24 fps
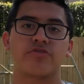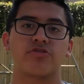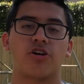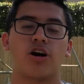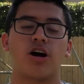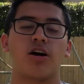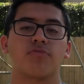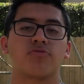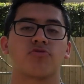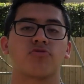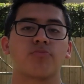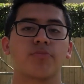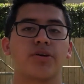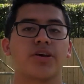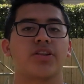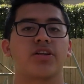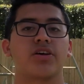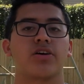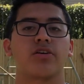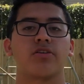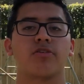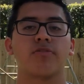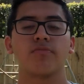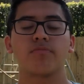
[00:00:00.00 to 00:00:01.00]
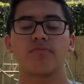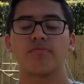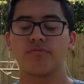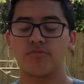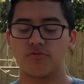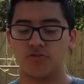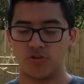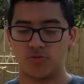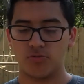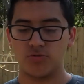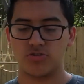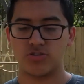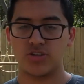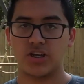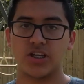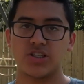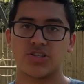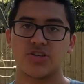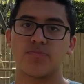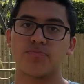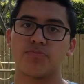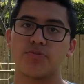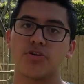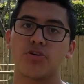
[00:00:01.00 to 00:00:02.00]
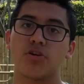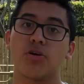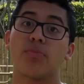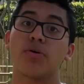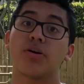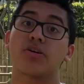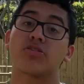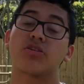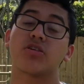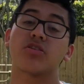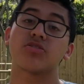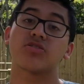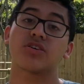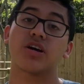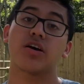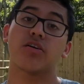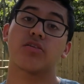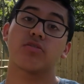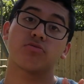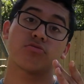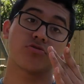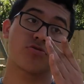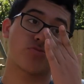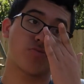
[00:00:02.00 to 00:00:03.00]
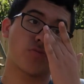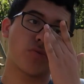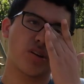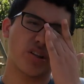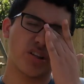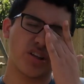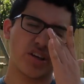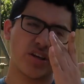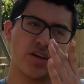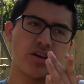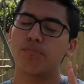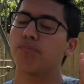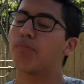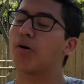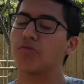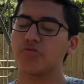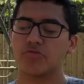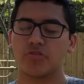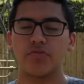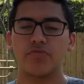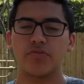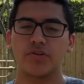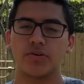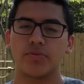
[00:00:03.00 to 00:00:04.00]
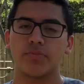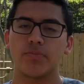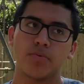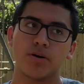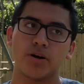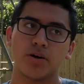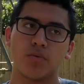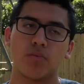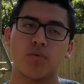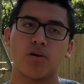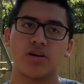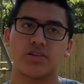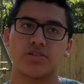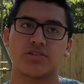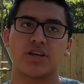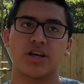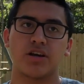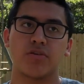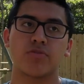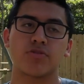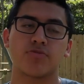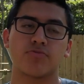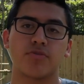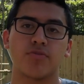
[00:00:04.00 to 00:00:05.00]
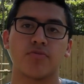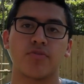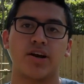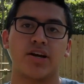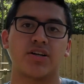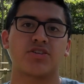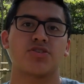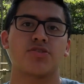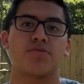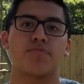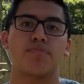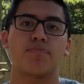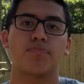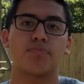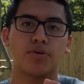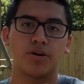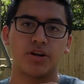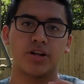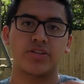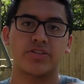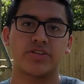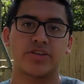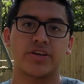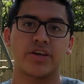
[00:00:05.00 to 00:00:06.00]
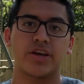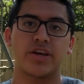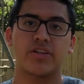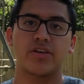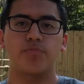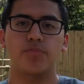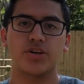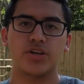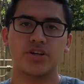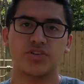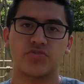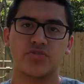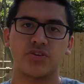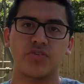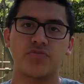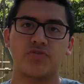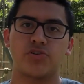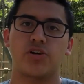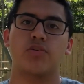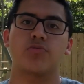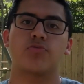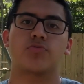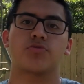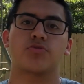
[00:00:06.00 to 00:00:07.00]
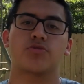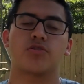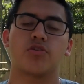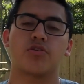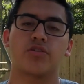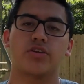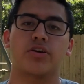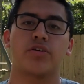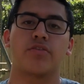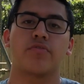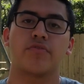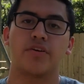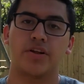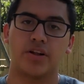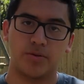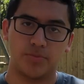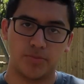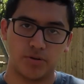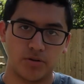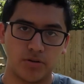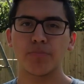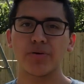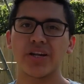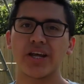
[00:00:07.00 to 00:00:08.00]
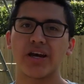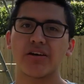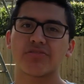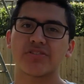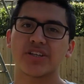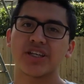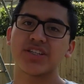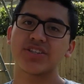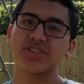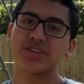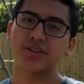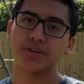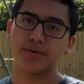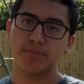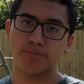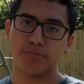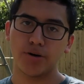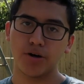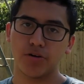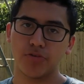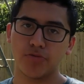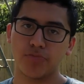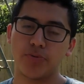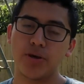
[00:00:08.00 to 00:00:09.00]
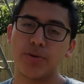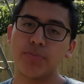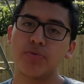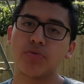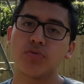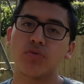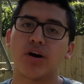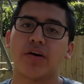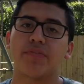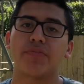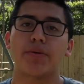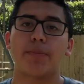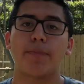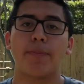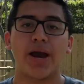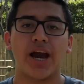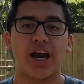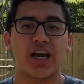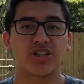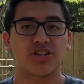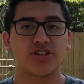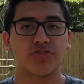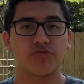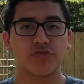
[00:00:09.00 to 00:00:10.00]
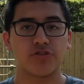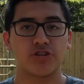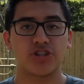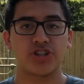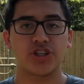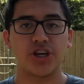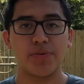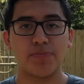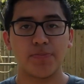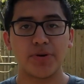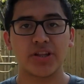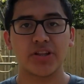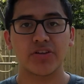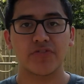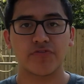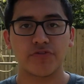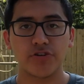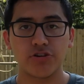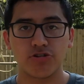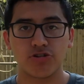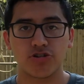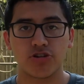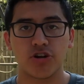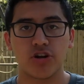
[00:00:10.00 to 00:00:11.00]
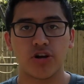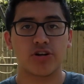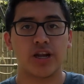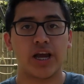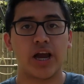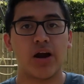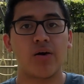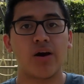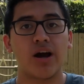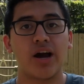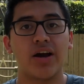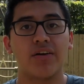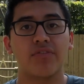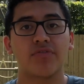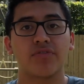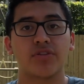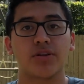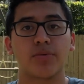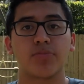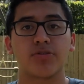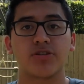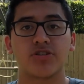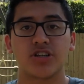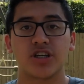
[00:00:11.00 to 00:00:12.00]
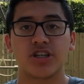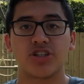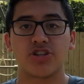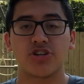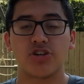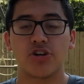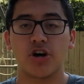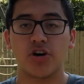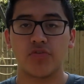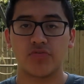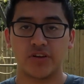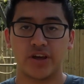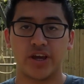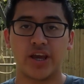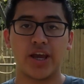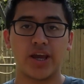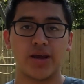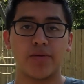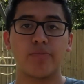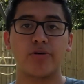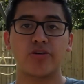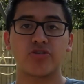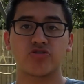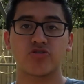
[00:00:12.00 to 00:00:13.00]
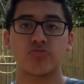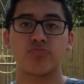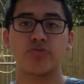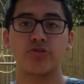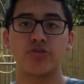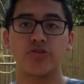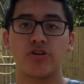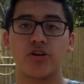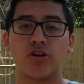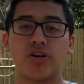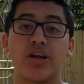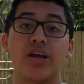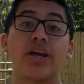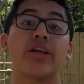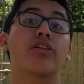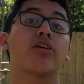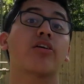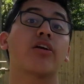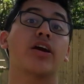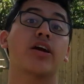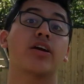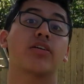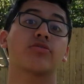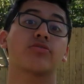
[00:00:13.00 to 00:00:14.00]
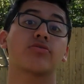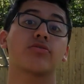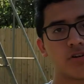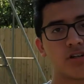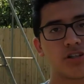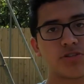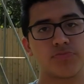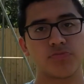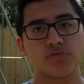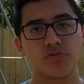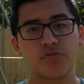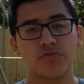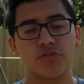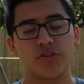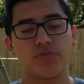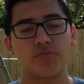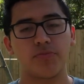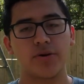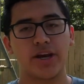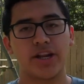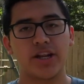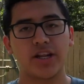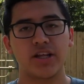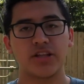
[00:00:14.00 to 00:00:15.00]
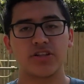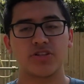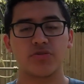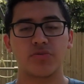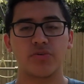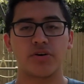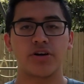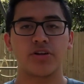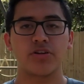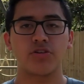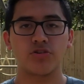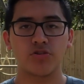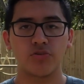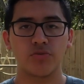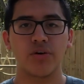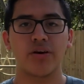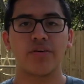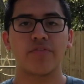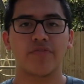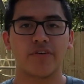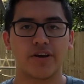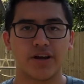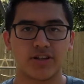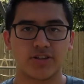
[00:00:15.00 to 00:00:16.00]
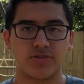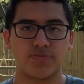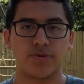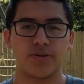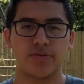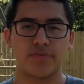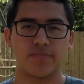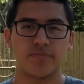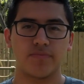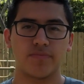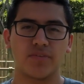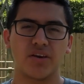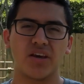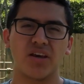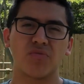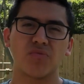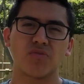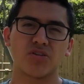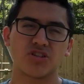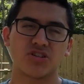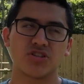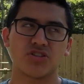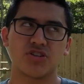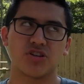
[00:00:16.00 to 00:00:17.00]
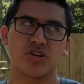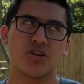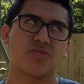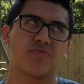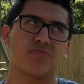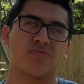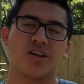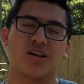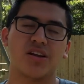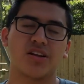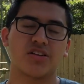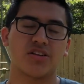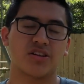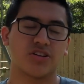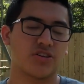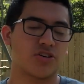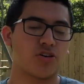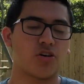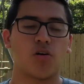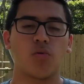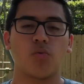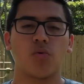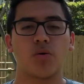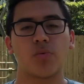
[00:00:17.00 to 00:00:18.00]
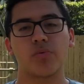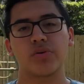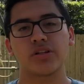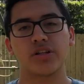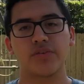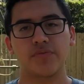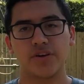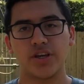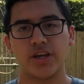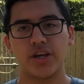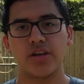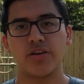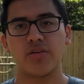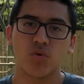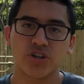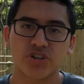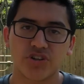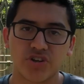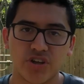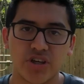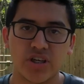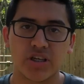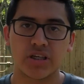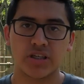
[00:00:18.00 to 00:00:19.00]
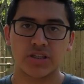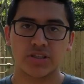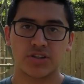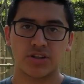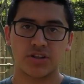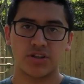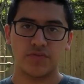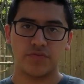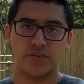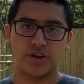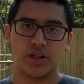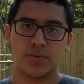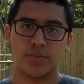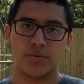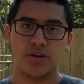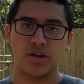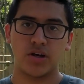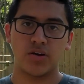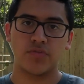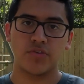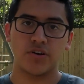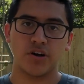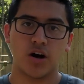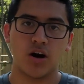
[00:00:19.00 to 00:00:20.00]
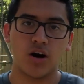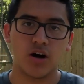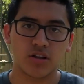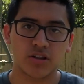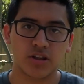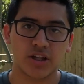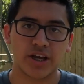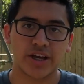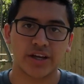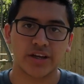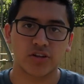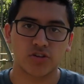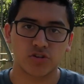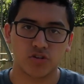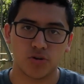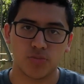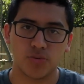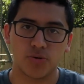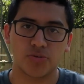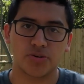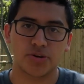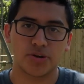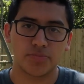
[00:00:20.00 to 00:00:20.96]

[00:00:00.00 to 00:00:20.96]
Jobs who made the normal-sized computer, but it turns out it was really both of them, but Wozniak was one who actually put it together because Steve Jobs was currently unavailable. But now, thanks to them both, people who have the passion for shaping the future now have the possession of the hand-based computer in their hands, which moved humanity to a new advancement, and which is technically the current one we're living in, which is the development of an online global